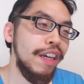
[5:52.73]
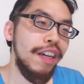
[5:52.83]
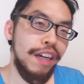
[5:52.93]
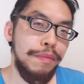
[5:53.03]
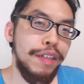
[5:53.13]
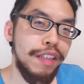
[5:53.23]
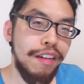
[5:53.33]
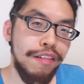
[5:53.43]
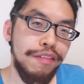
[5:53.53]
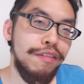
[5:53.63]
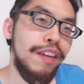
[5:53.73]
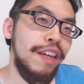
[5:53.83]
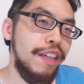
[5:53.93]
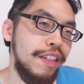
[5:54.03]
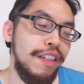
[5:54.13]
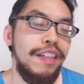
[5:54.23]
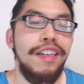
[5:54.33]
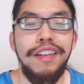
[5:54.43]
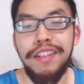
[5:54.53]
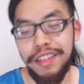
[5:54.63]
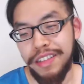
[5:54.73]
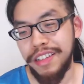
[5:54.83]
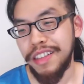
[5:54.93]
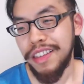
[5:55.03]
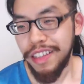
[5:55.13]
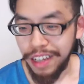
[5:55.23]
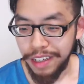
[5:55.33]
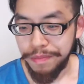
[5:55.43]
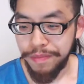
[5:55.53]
I mean, I thought it was okay. Yeah.